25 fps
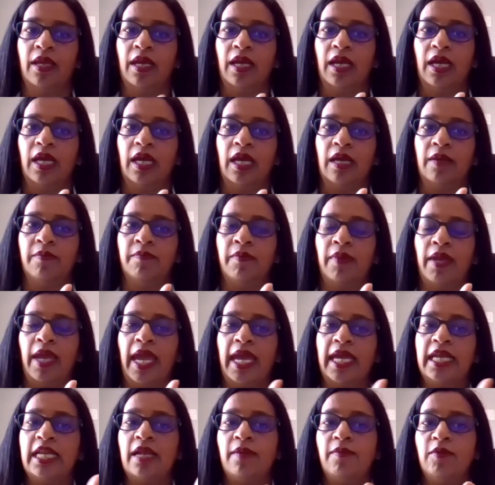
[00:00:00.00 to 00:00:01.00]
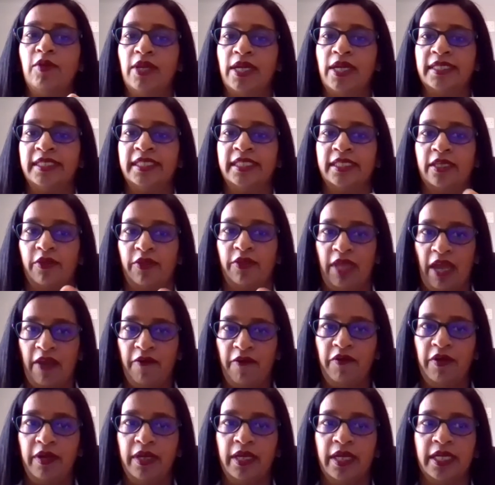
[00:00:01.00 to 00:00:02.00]
AWS South
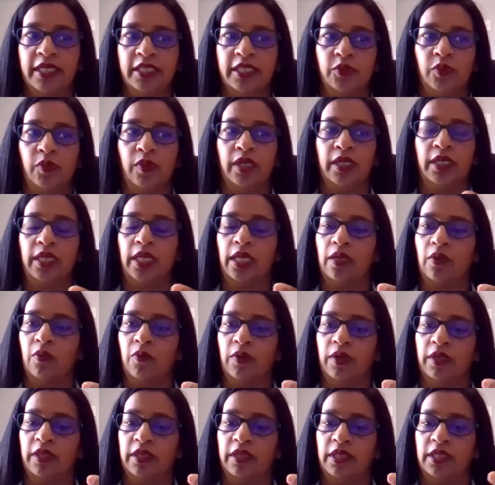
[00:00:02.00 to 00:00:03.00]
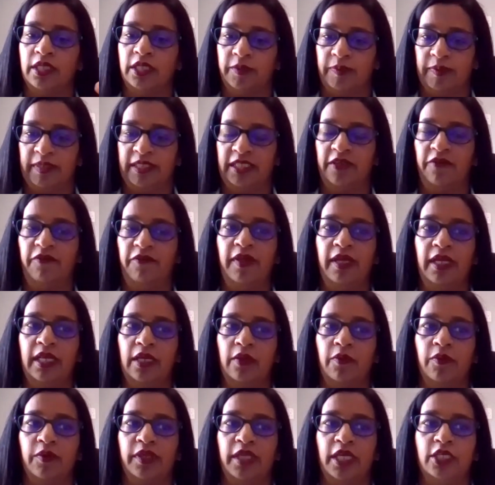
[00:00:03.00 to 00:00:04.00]
Africa is working specifically
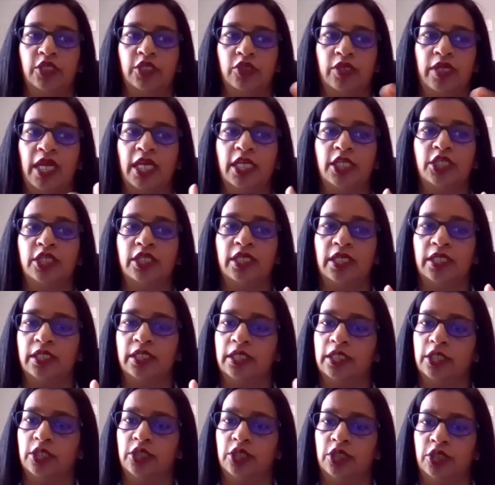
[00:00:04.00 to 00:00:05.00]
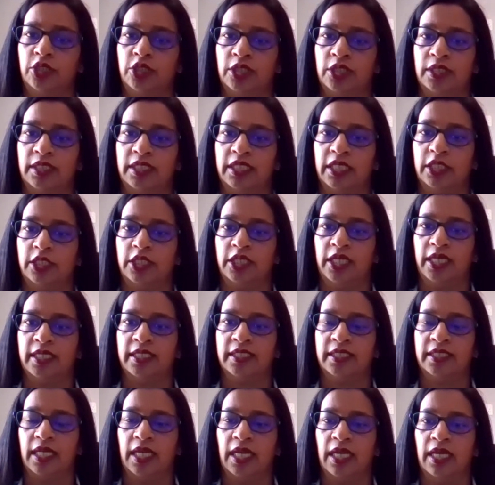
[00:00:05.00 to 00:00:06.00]
with education institutions such
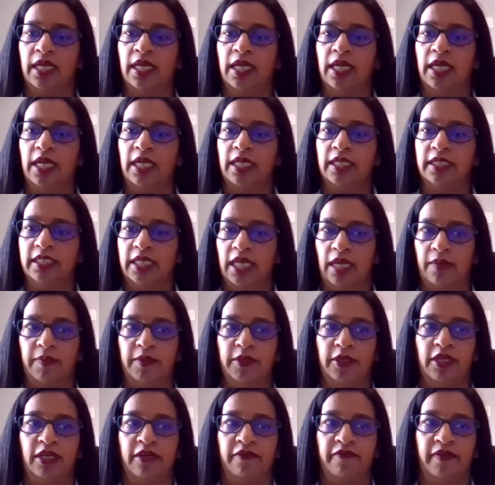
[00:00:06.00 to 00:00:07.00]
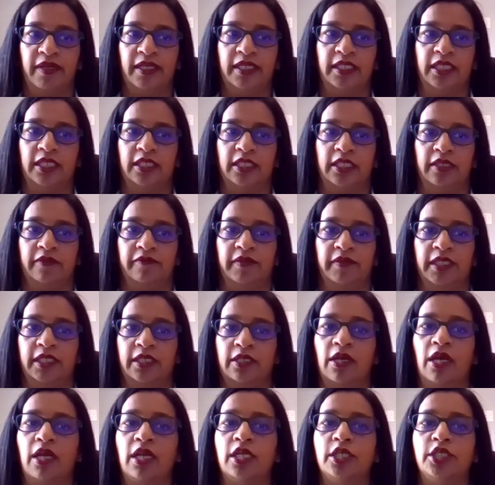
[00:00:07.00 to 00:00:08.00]
as Durban University of
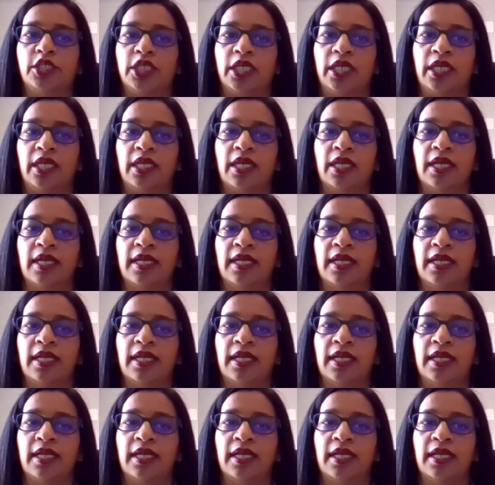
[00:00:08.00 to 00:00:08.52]
Technology,